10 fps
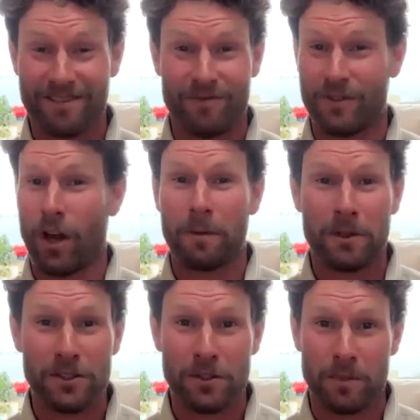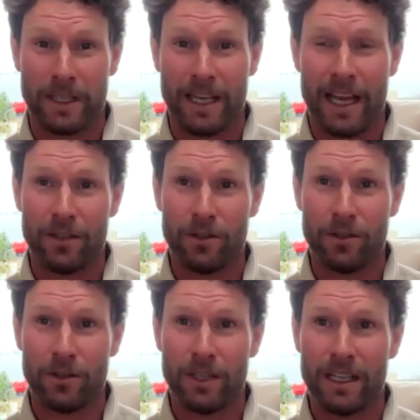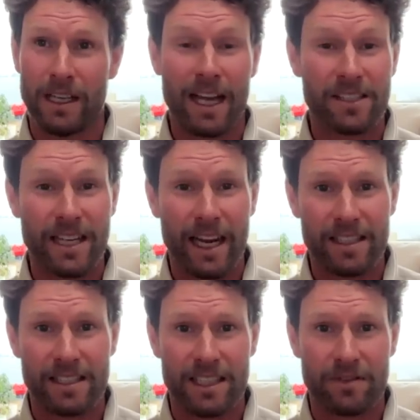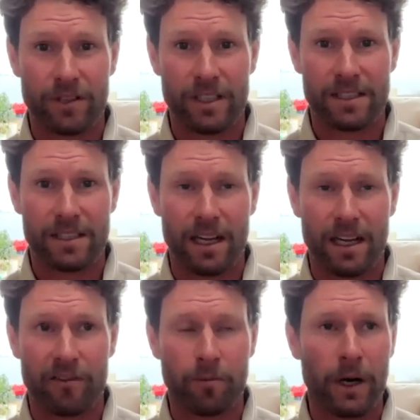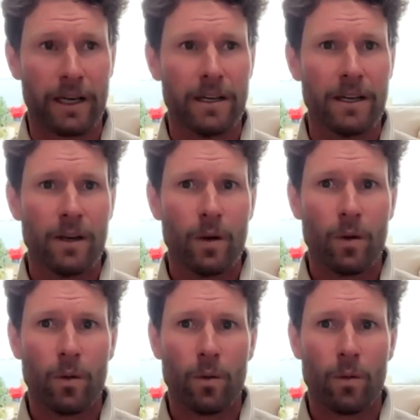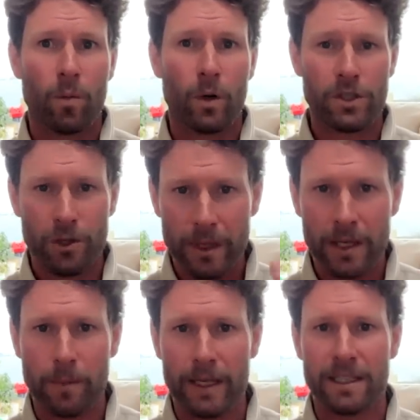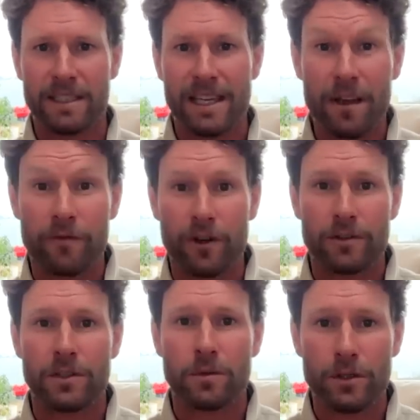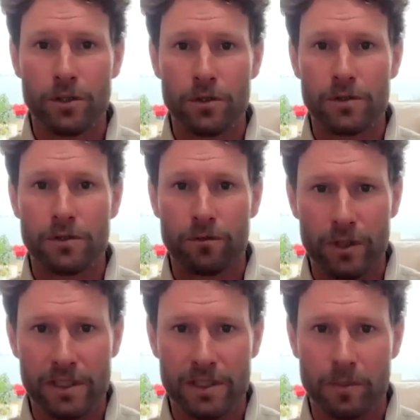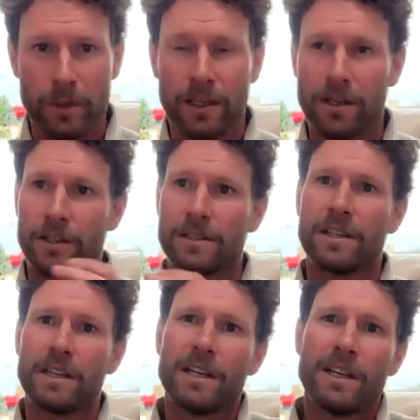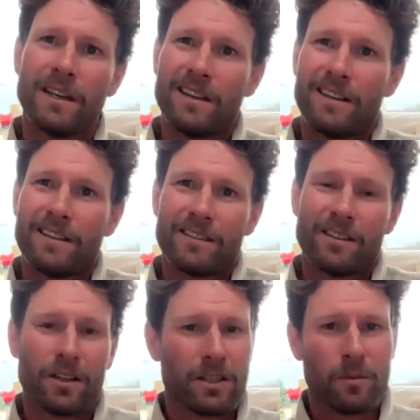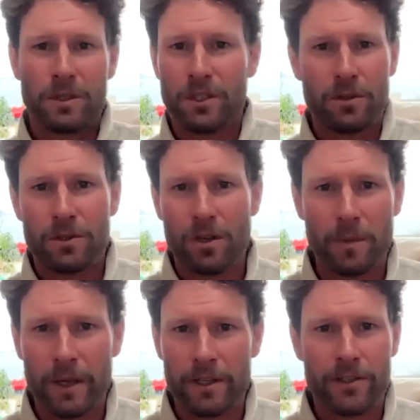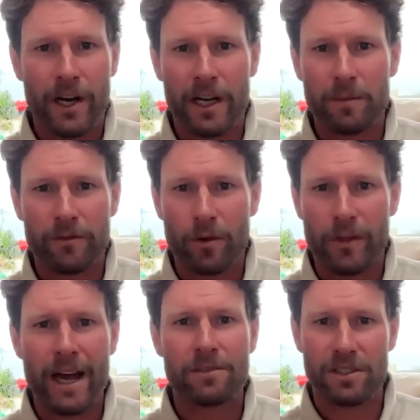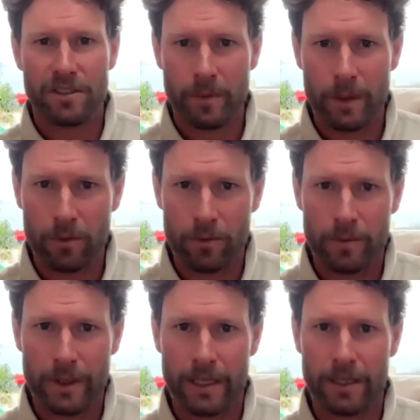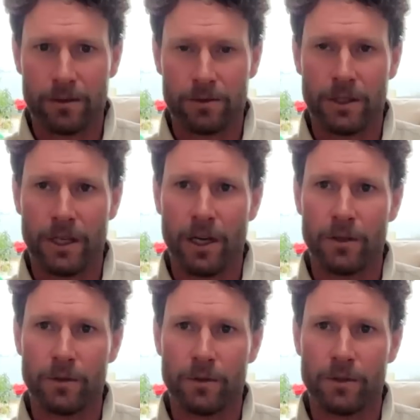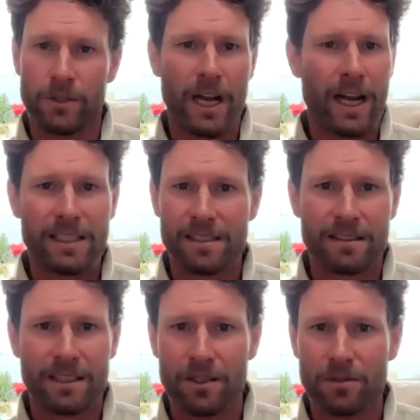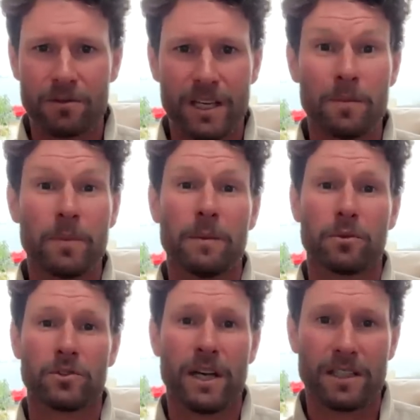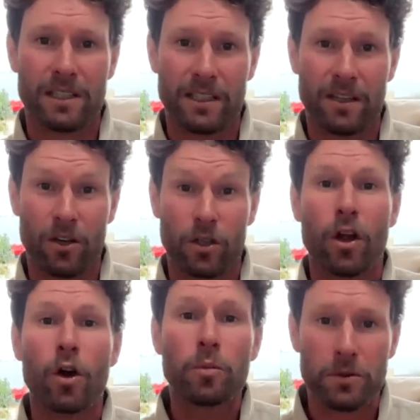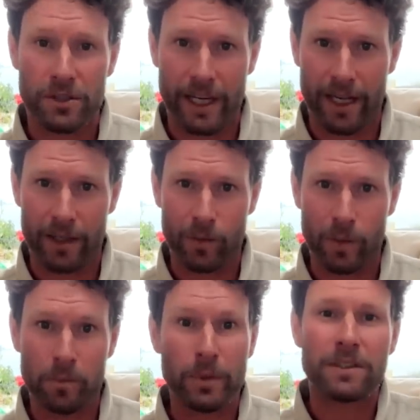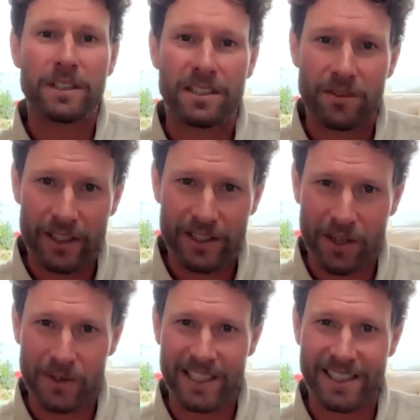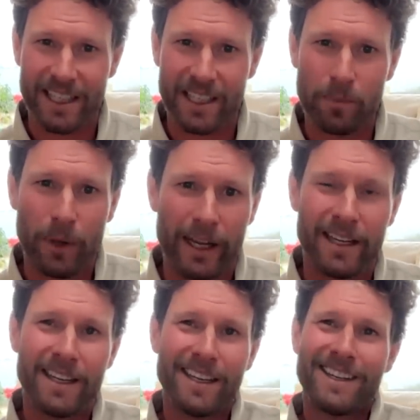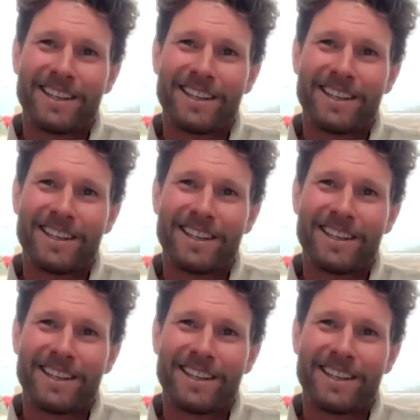time consuming and you need large data sets for this stuff. But what should be commended is effort to reduce risk because look, you were talking about Ukraine before, thousands of people being killed. You know, sharks kill 10 people tragically on a global scale when billions of us go in the sea. But the